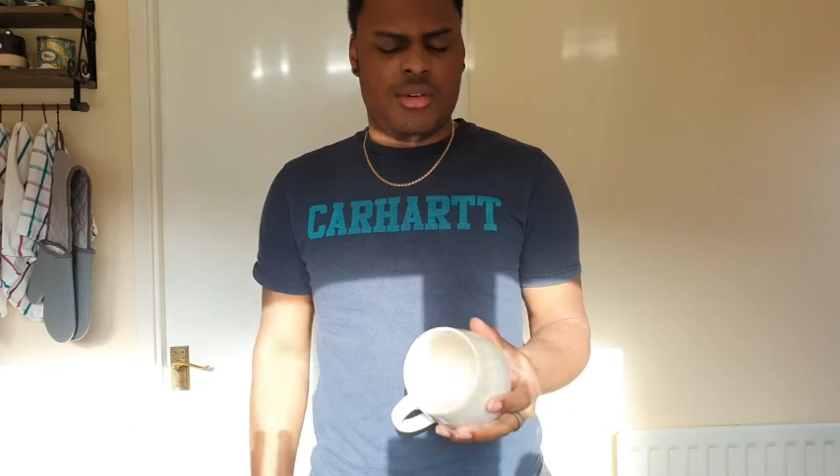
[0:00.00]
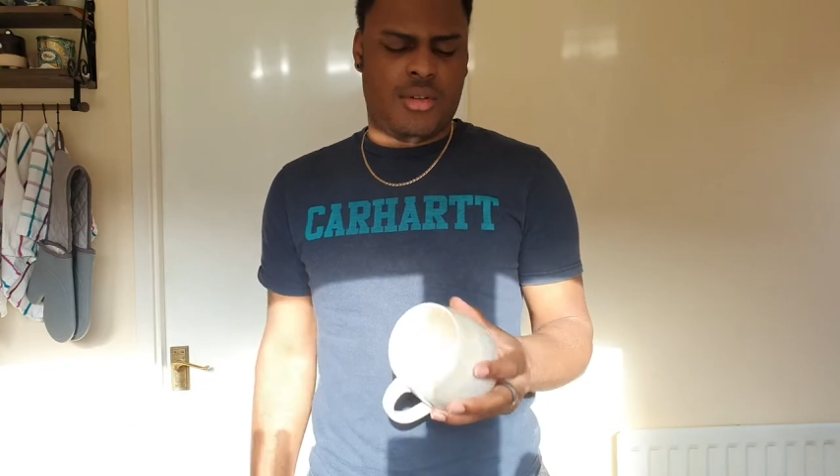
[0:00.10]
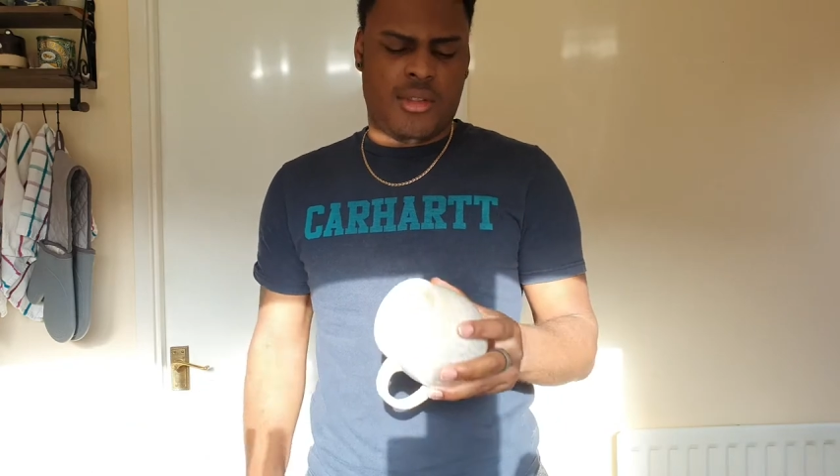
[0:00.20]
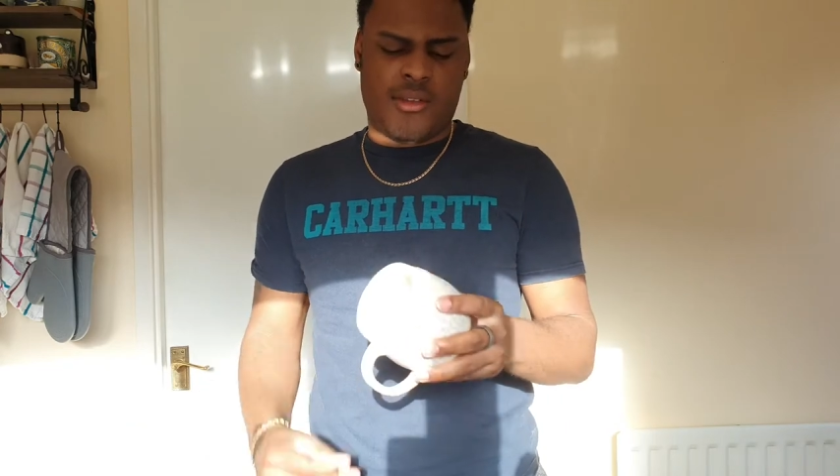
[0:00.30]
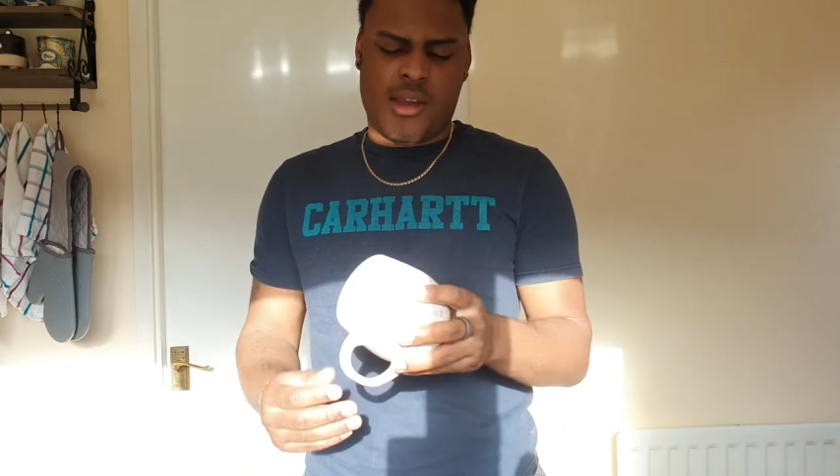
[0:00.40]
all
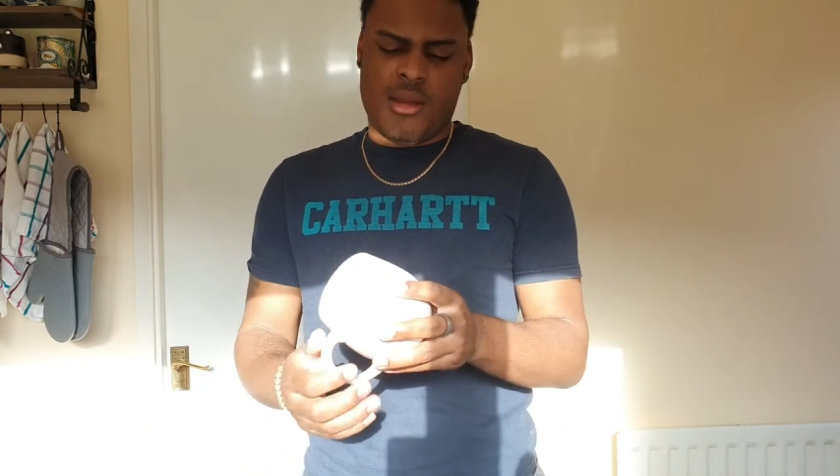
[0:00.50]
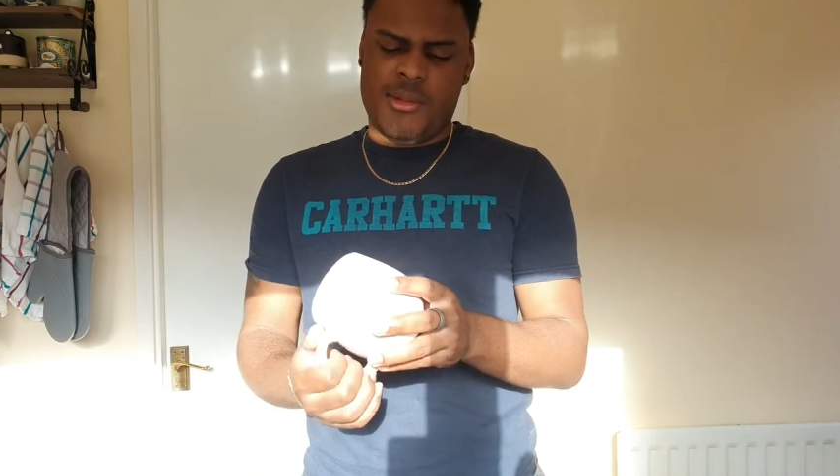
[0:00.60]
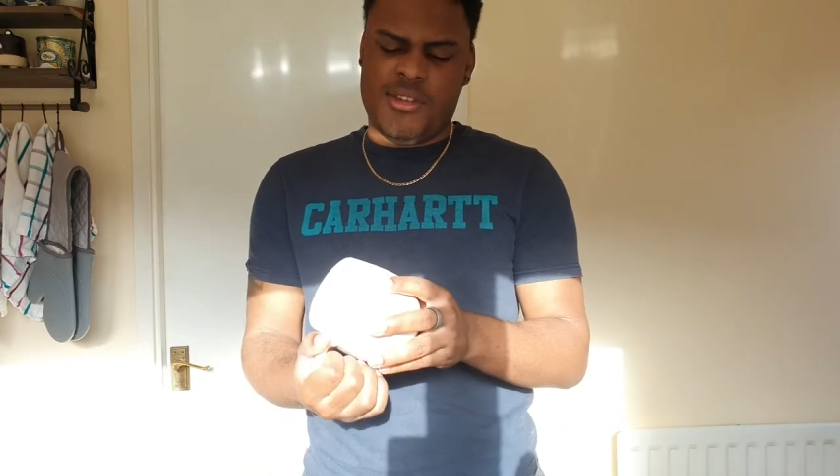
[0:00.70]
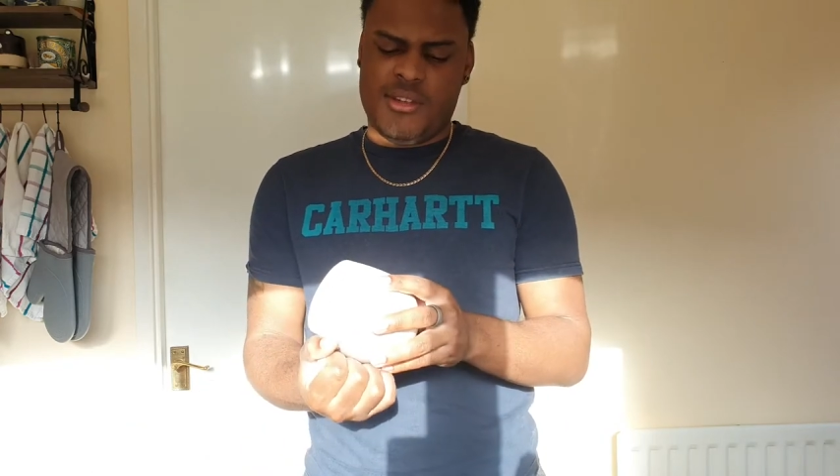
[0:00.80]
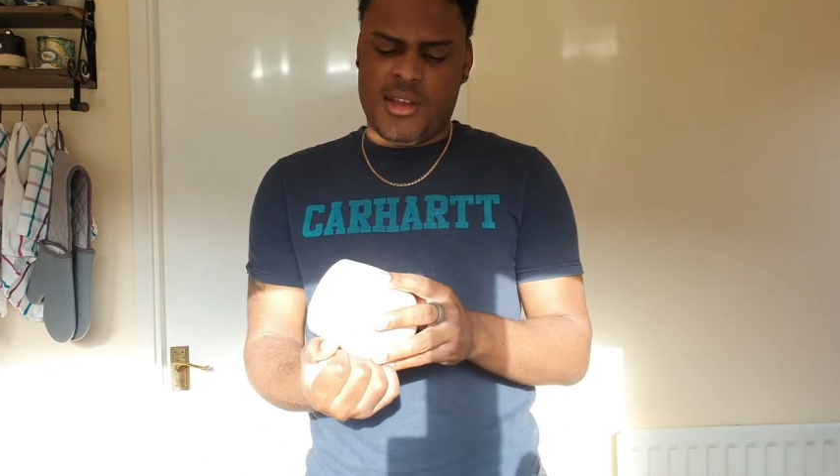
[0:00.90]
the time
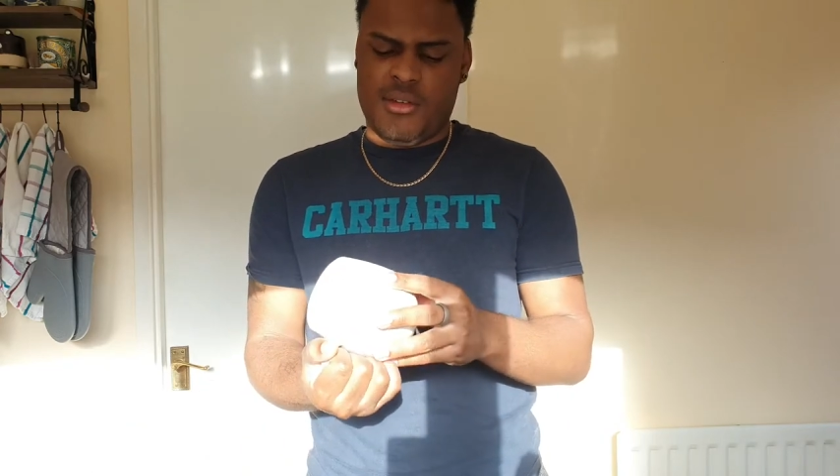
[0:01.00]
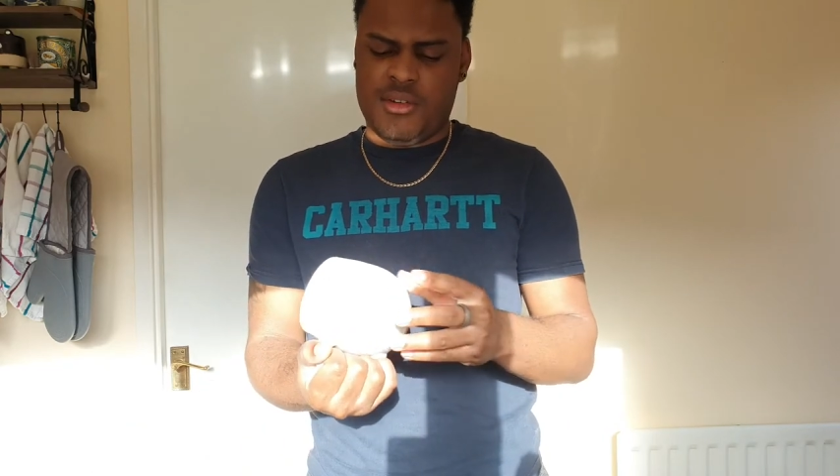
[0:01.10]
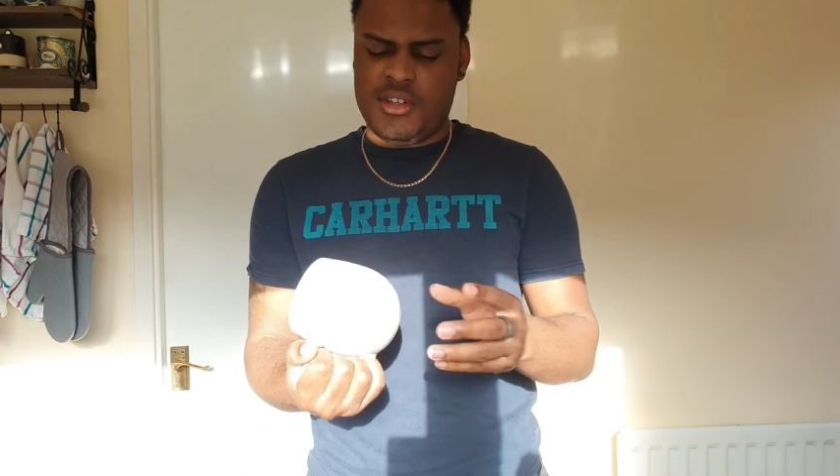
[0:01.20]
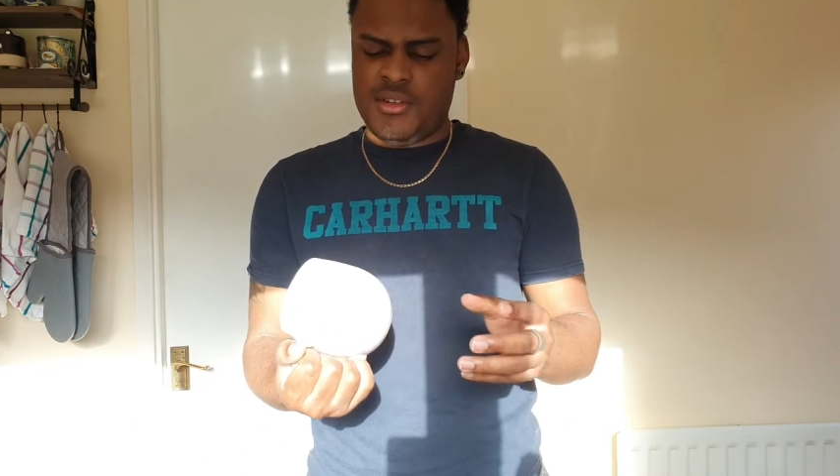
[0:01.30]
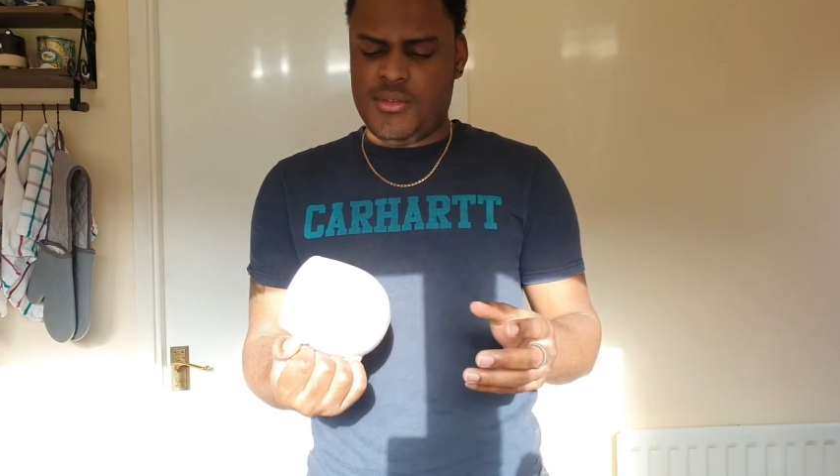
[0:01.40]
and stuff,
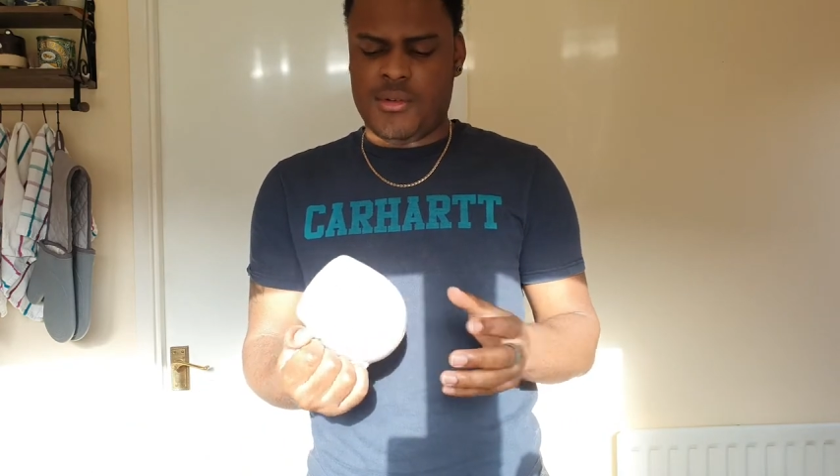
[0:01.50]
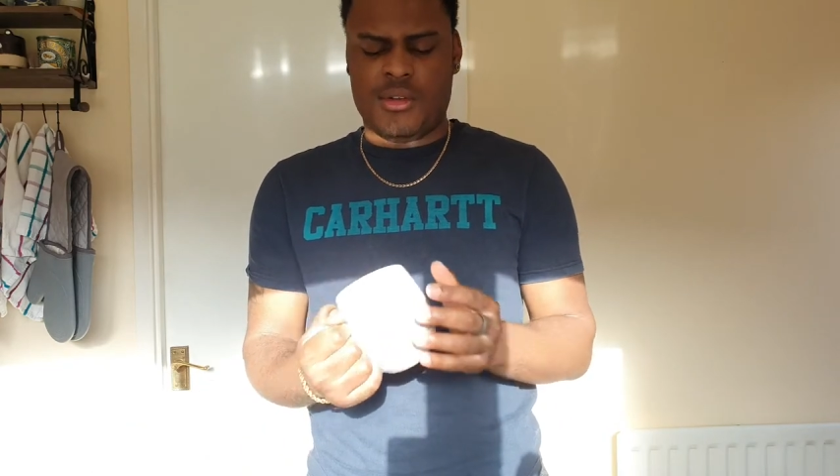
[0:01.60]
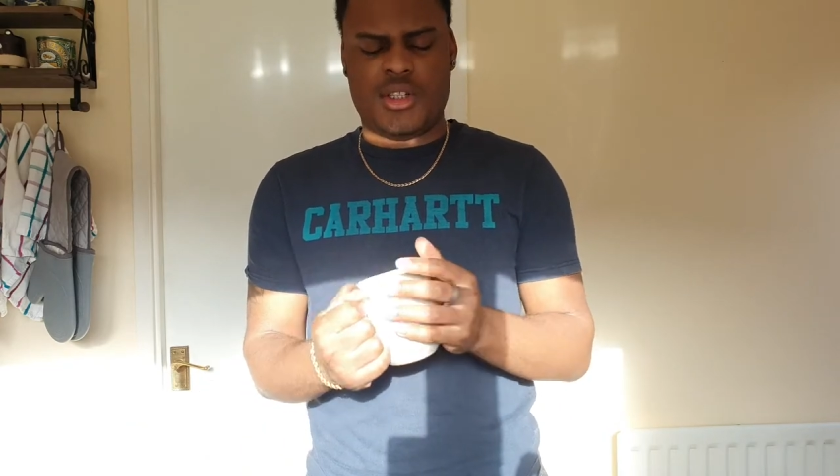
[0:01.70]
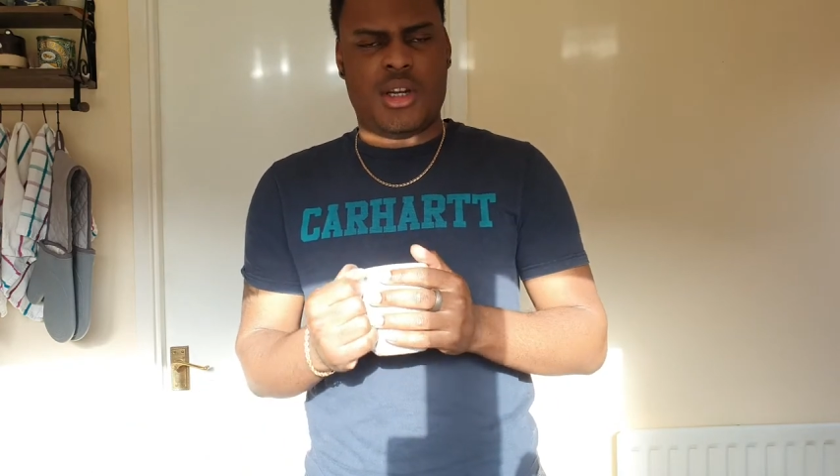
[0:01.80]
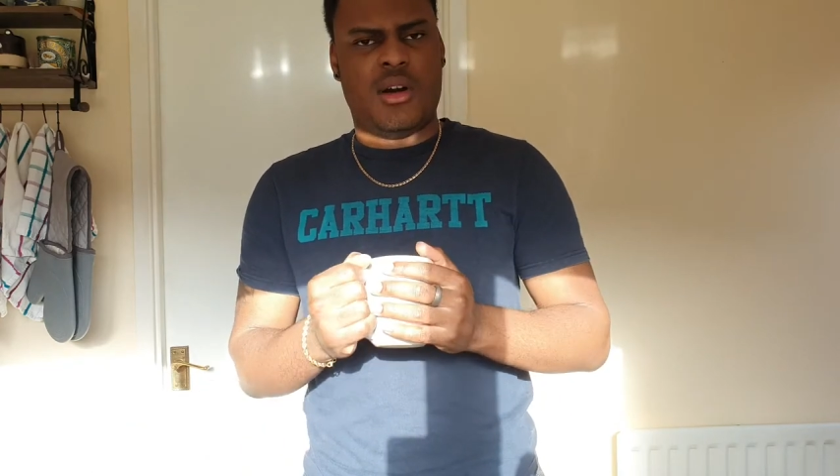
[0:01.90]
and she
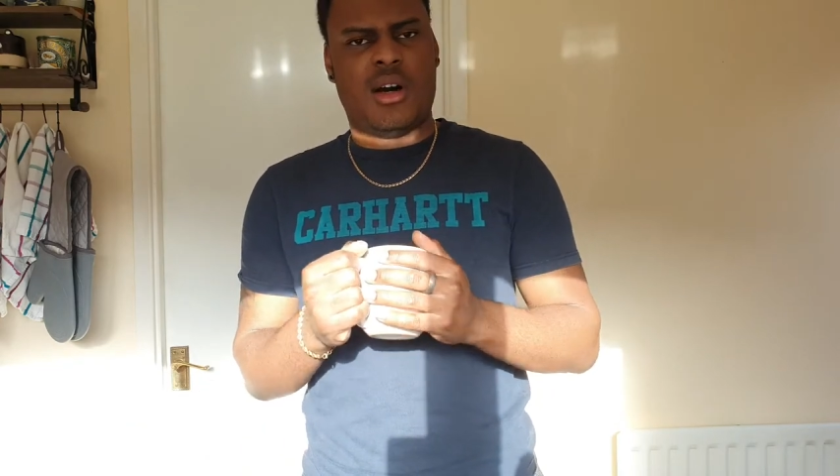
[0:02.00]
thought, you know,